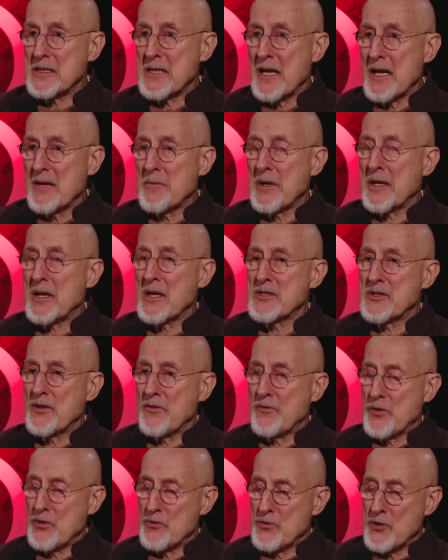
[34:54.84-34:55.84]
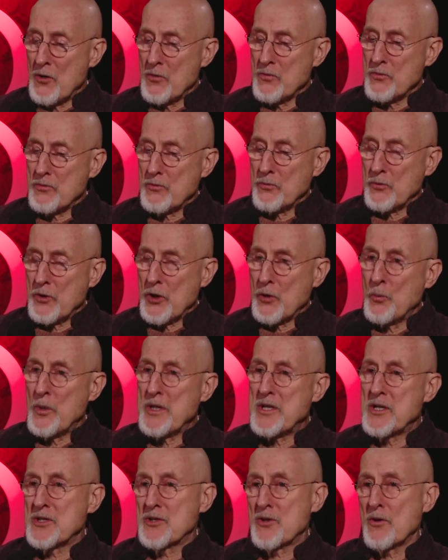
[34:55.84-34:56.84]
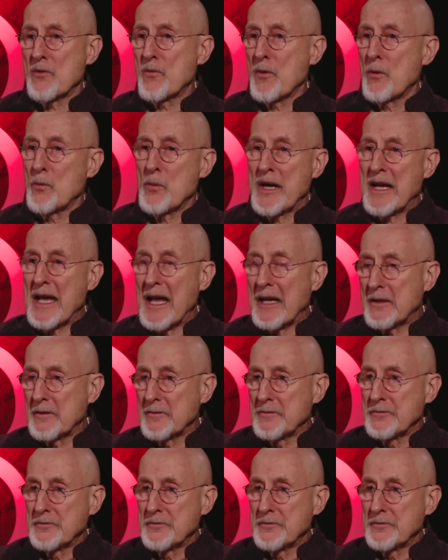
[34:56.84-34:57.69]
stand because if you don't, we deserve what we get